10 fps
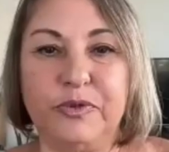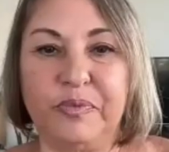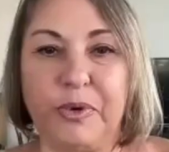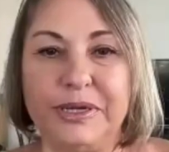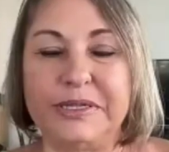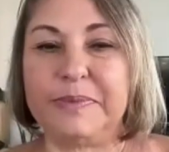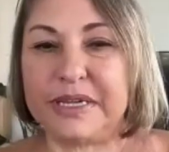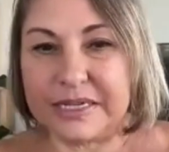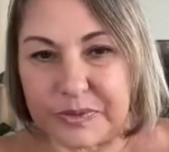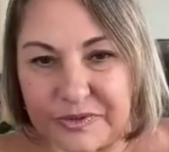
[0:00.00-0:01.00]
points,
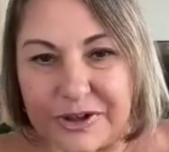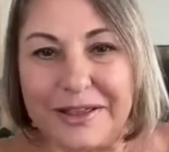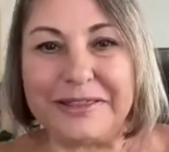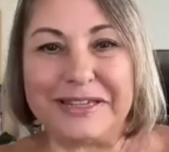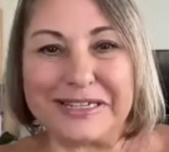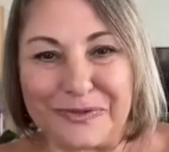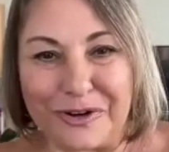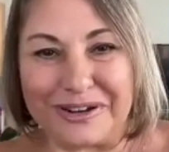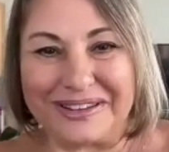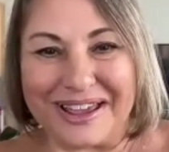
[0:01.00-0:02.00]
because we've gotten this far
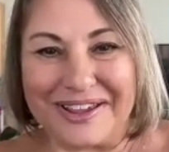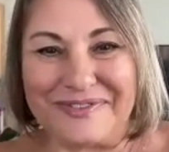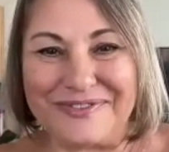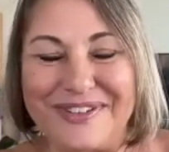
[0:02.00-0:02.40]
in life,